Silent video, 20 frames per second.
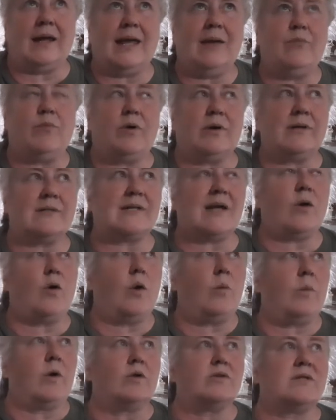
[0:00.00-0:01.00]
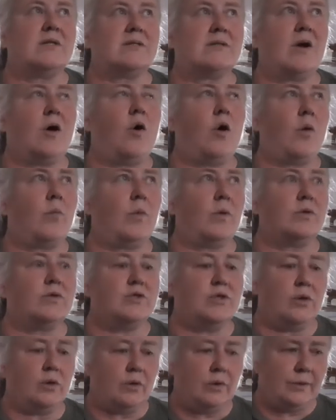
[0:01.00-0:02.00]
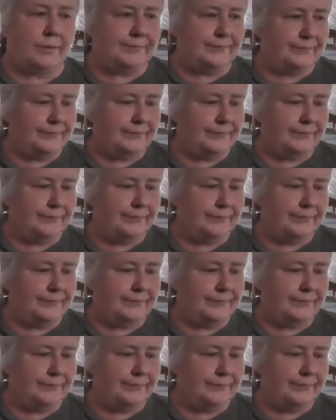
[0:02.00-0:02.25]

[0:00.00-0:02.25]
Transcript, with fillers: keep wanting to say hormones, it's not hormones, your